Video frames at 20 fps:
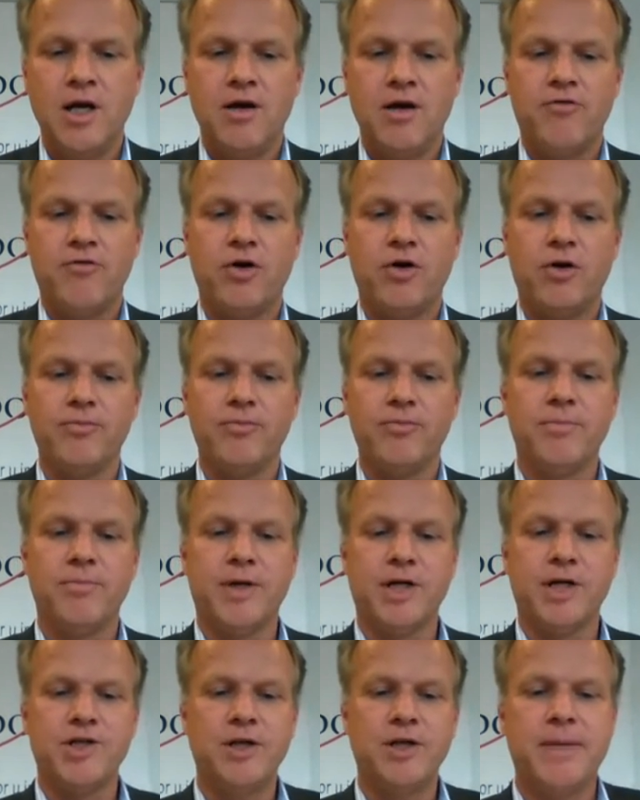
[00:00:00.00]
from the
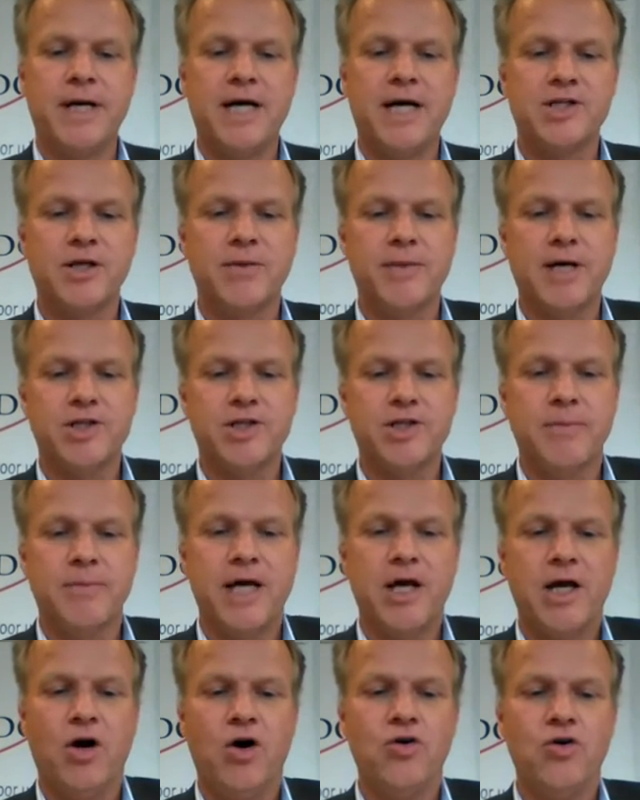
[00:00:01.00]

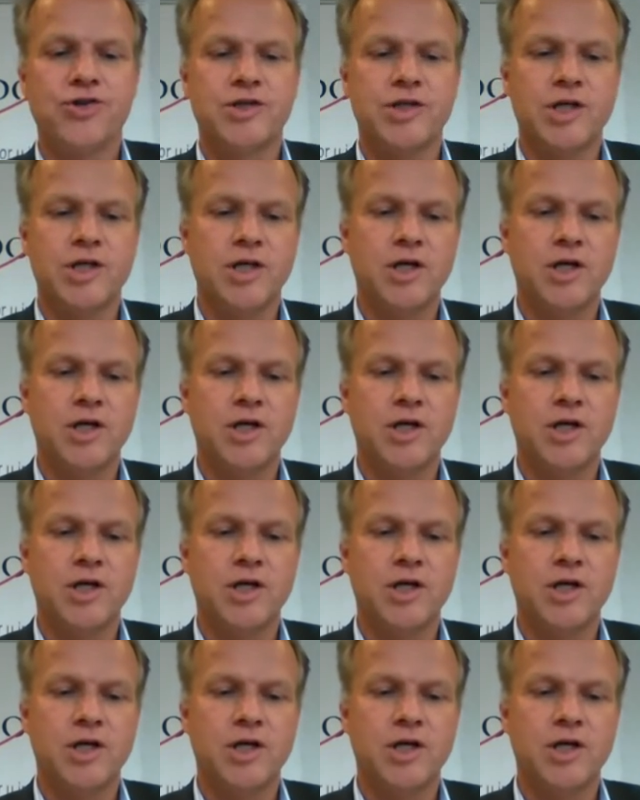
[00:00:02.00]
Participatiemaatschappij Oost,